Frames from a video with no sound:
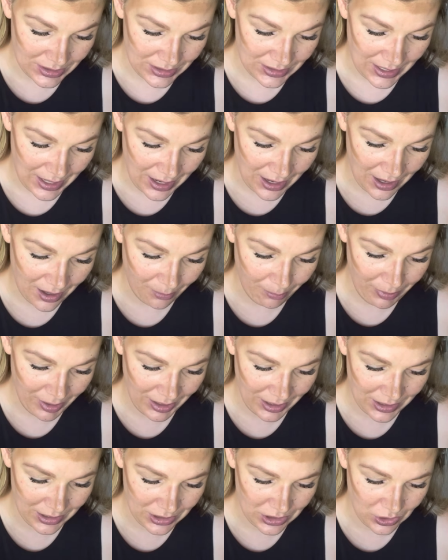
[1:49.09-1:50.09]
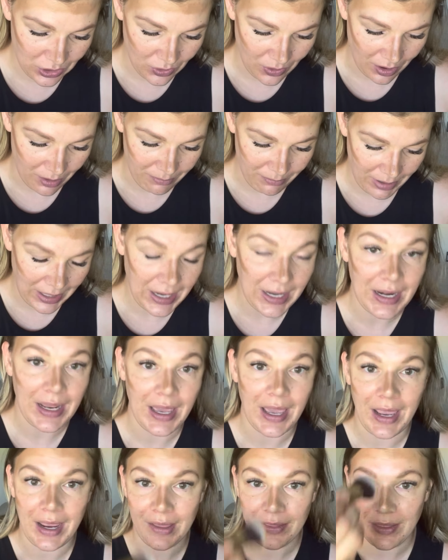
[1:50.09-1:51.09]
dab into our main
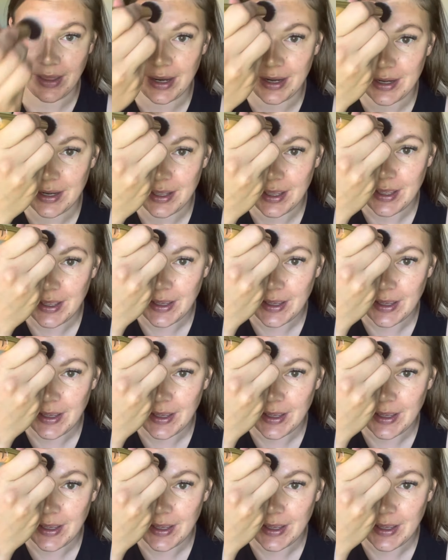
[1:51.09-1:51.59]
highlight.